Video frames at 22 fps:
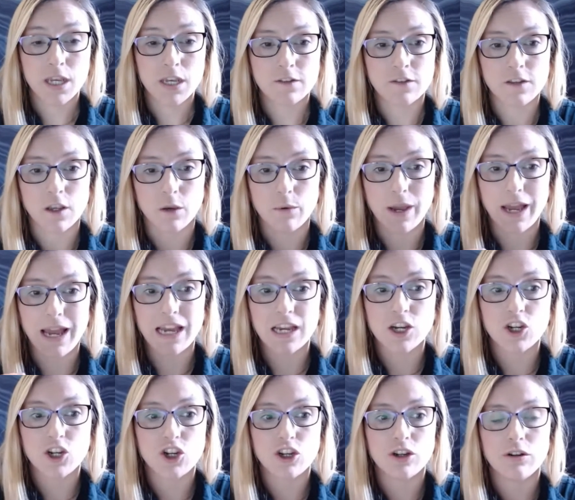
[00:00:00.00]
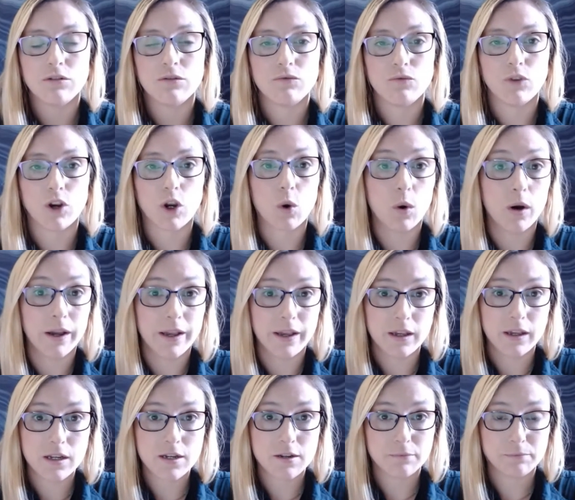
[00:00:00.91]
So Action
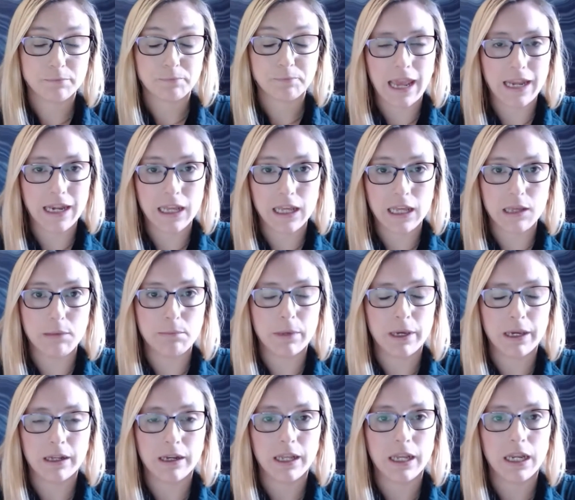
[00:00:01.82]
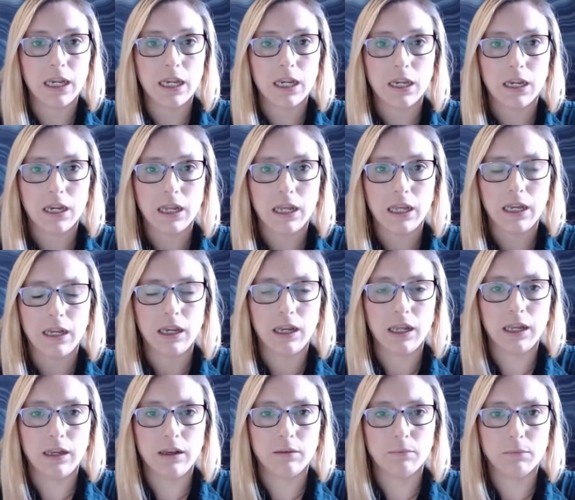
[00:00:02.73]
Required, any email
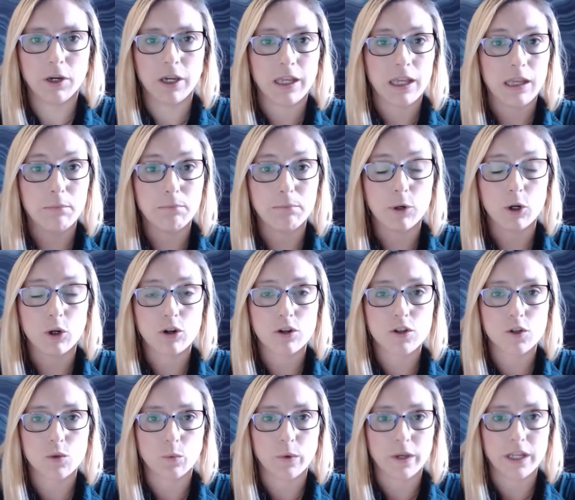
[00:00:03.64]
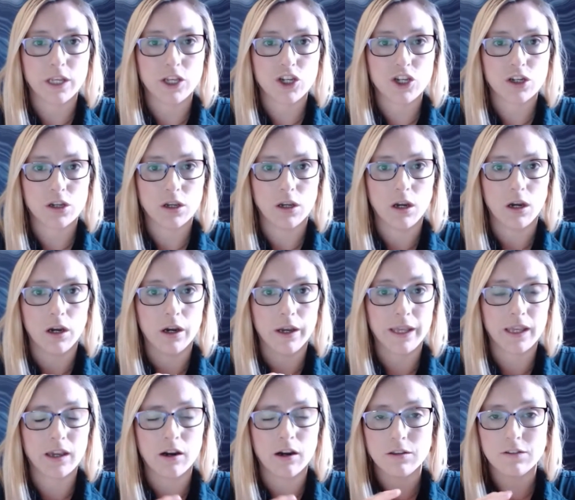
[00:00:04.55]
in my inbox which
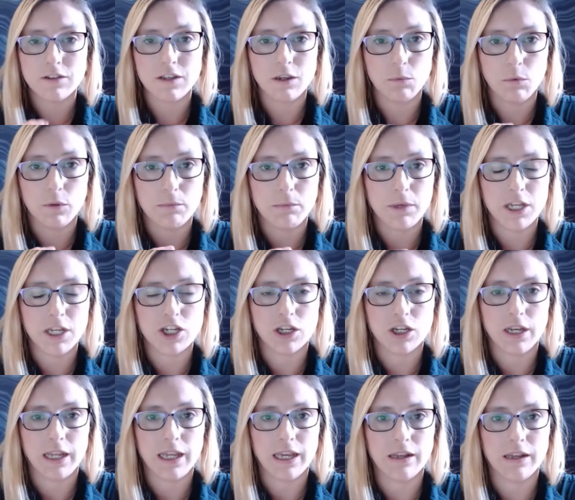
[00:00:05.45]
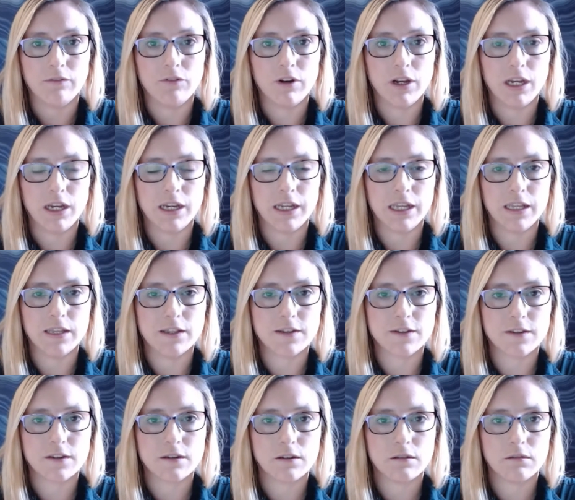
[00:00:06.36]
I can't deal with immediately and really
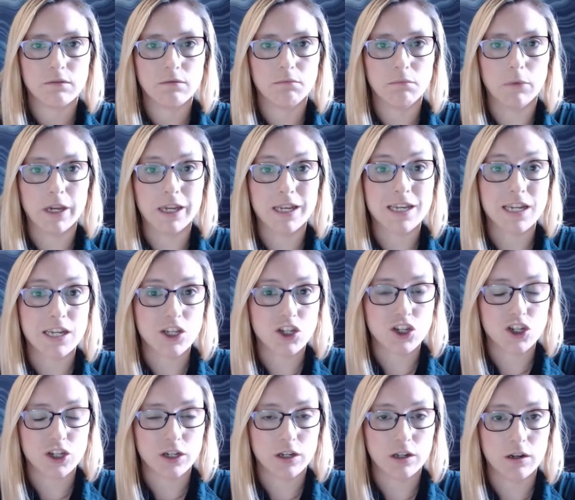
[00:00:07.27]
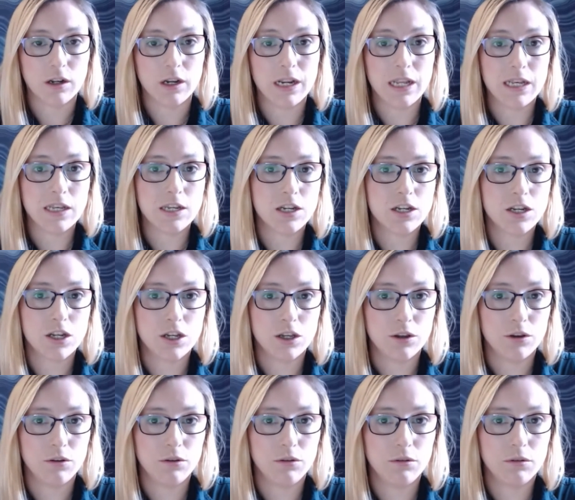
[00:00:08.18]
needs my attention and I need
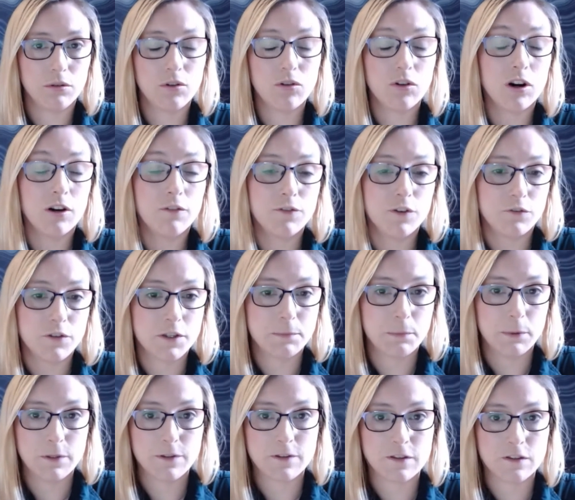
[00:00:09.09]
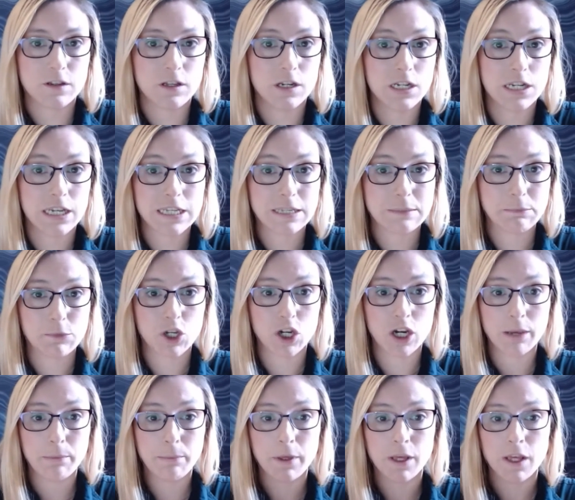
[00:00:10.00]
to craft a response that's going to take some
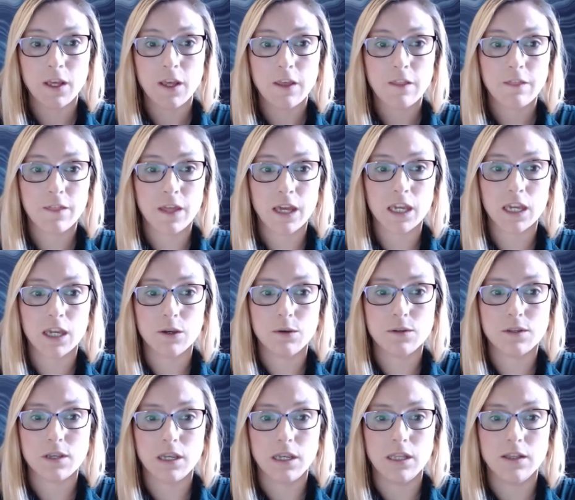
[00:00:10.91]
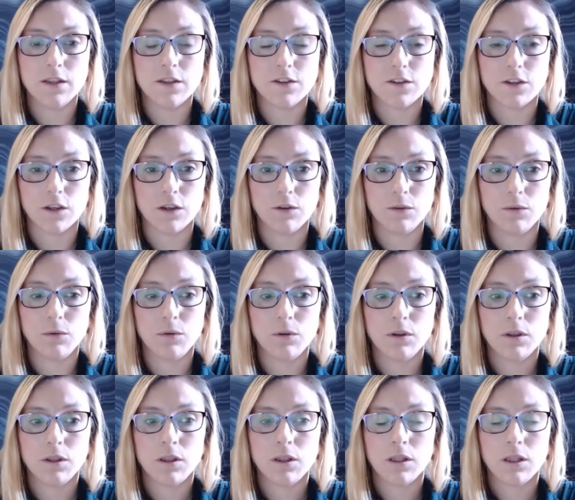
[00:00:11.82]
time, that goes into
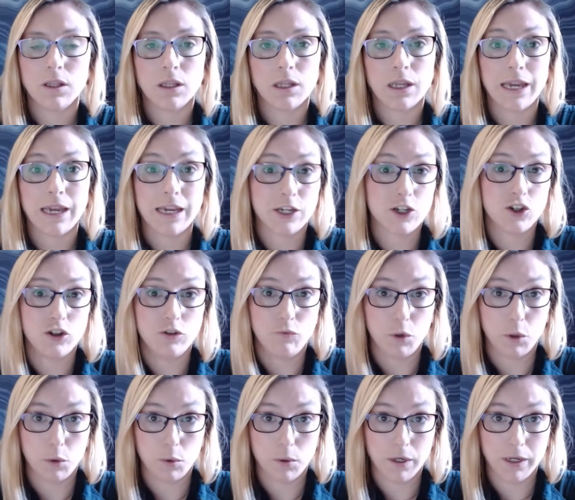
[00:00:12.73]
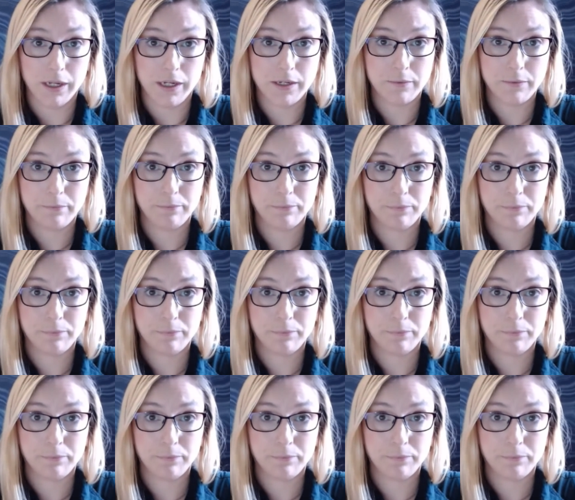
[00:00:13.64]
Action Required.